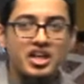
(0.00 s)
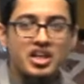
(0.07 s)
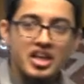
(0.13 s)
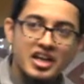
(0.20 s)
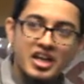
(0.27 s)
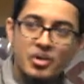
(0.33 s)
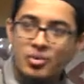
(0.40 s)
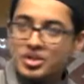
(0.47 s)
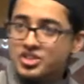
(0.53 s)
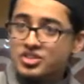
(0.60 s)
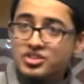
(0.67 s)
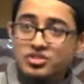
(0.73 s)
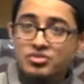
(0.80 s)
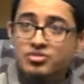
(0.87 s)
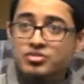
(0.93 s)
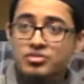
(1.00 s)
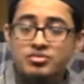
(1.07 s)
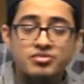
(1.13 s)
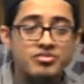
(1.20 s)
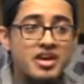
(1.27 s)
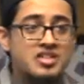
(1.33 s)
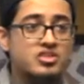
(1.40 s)
You're like, hey, where's the
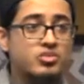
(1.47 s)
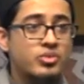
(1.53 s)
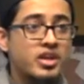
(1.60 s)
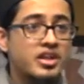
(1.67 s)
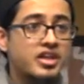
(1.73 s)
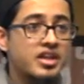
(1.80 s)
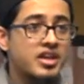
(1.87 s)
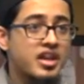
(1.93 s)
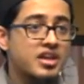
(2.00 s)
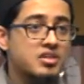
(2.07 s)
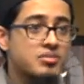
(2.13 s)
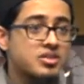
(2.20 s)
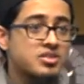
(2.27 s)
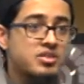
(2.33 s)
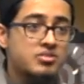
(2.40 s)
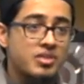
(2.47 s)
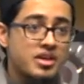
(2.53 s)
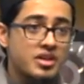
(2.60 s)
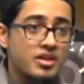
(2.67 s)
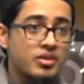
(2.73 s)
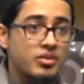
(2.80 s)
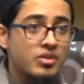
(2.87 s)
fastest way I can get out of the masjid right
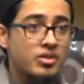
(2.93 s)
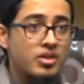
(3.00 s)
now?